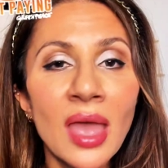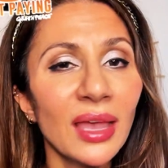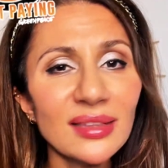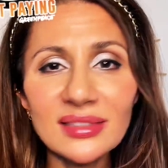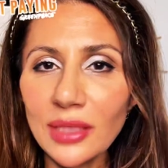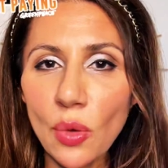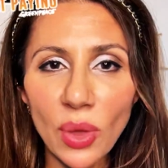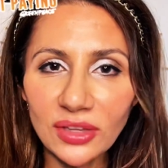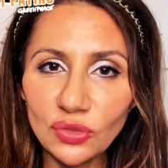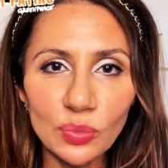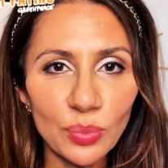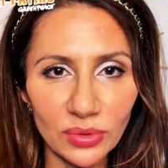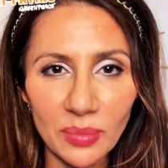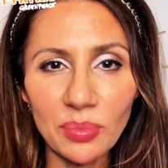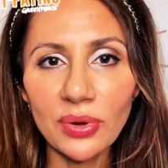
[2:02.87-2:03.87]
It's a way to
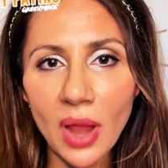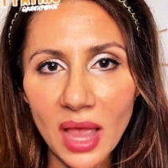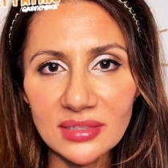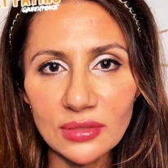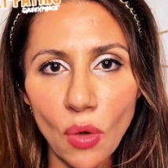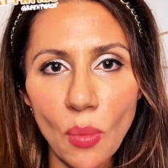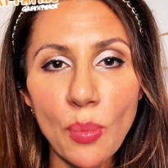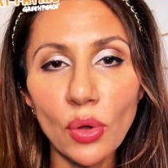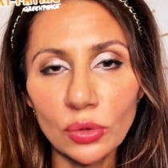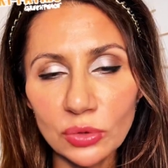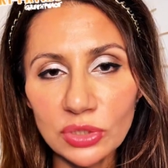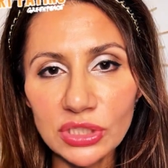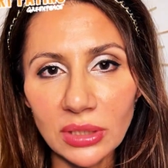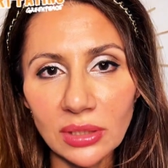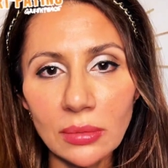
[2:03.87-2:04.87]
put a price on
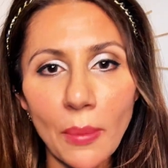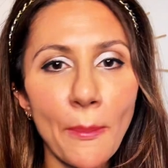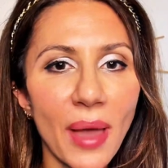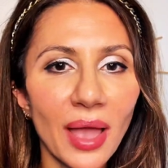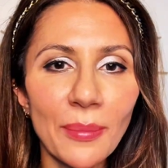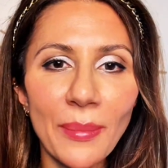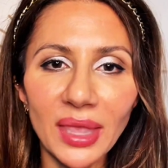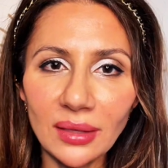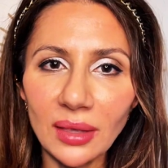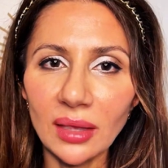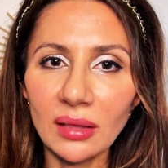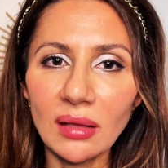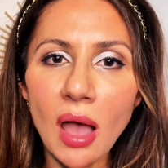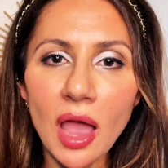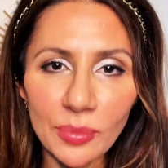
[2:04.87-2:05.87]
pollution by
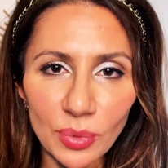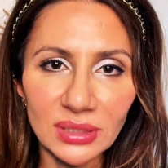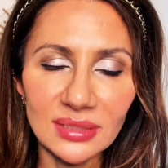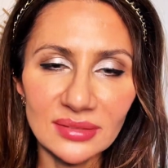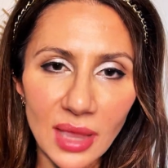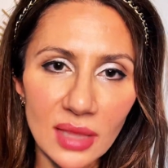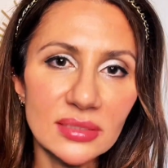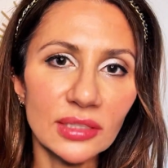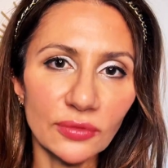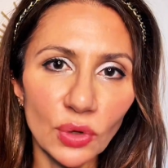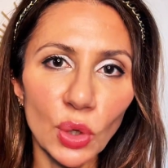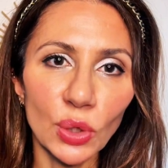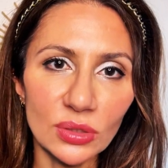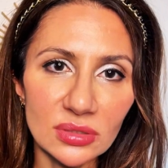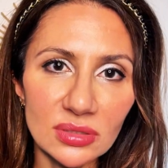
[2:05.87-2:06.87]
making carbon-intensive
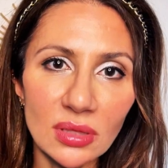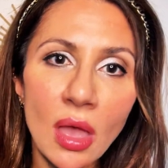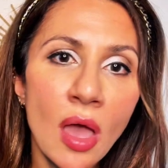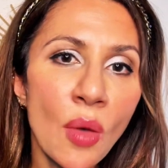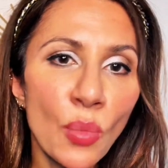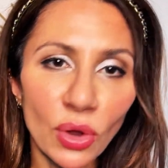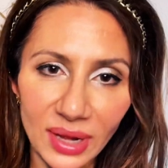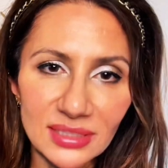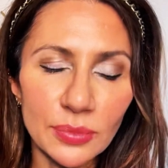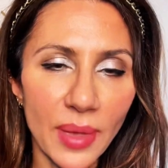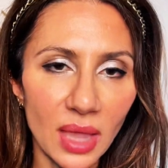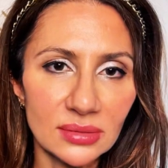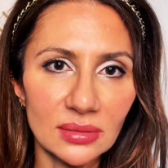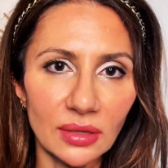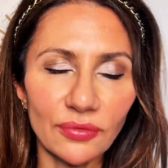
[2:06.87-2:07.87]
goods more
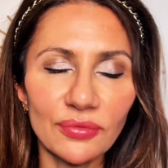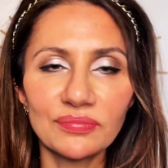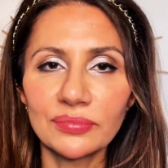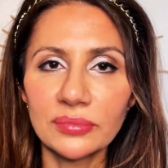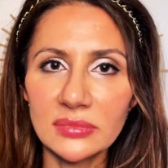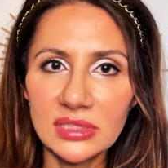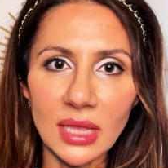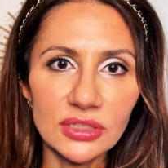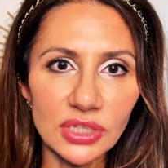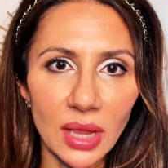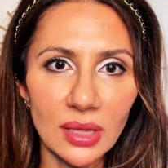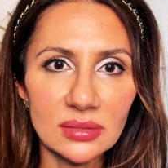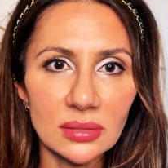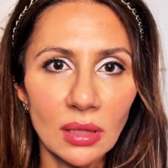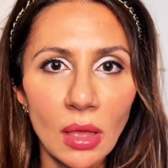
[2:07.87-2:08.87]
expensive, such
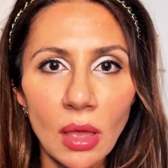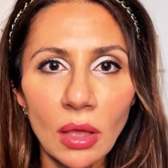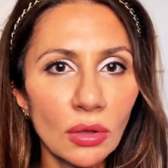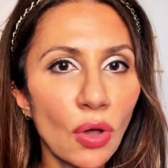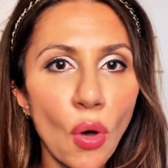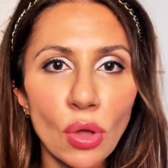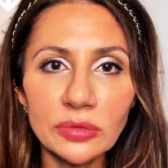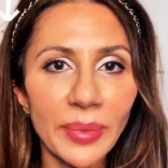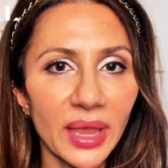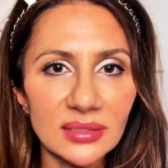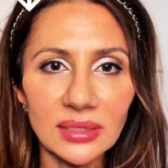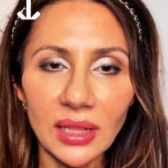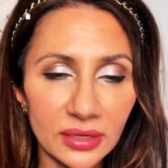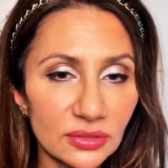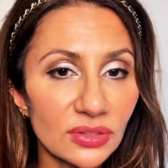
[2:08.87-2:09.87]
as coal-based
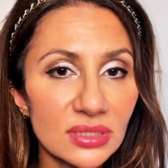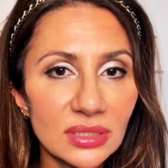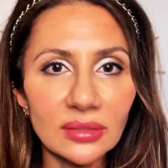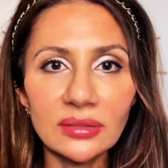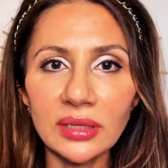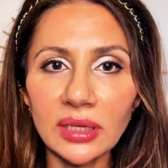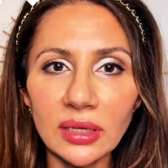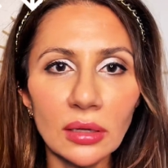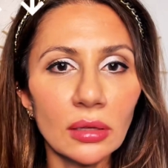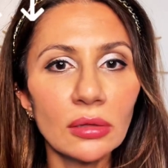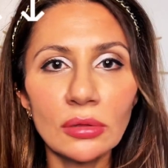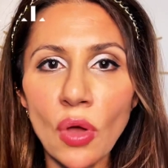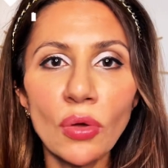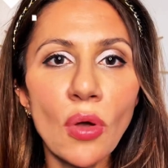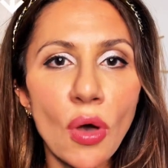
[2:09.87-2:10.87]
electricity,
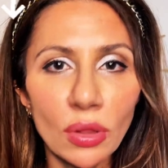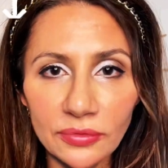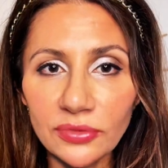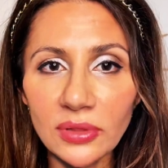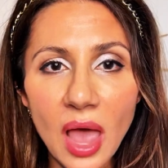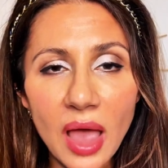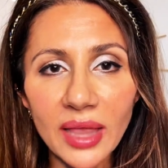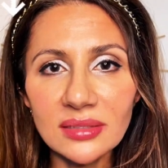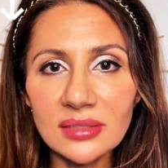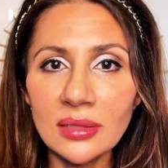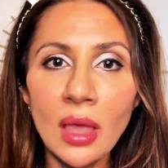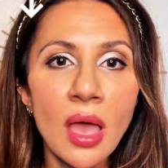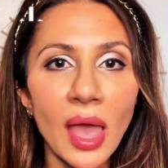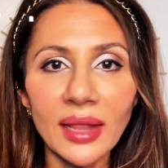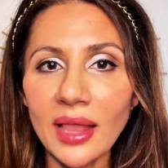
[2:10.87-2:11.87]
long-haul flights,
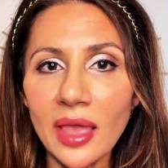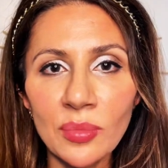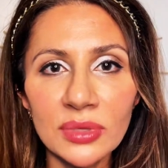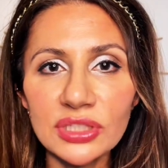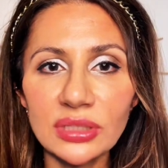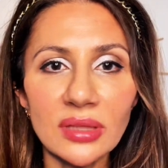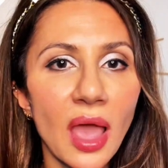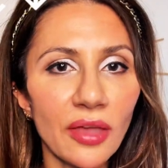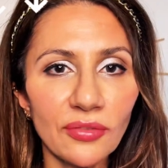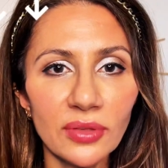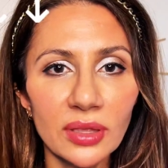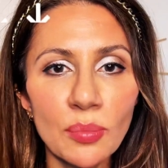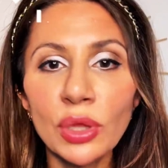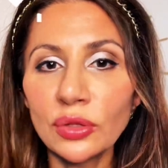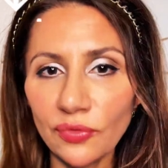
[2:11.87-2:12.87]
and
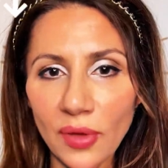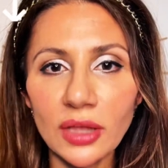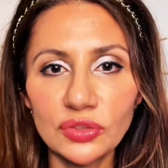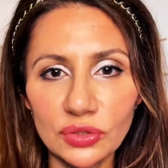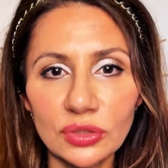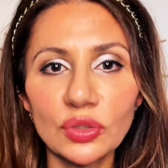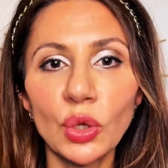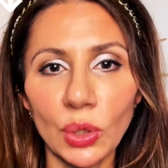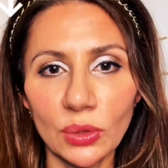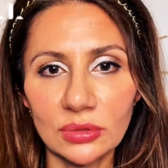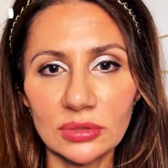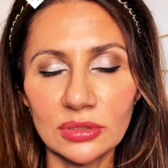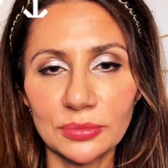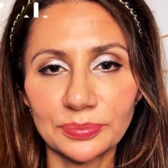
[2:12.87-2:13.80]
emission-heavy manufactured goods.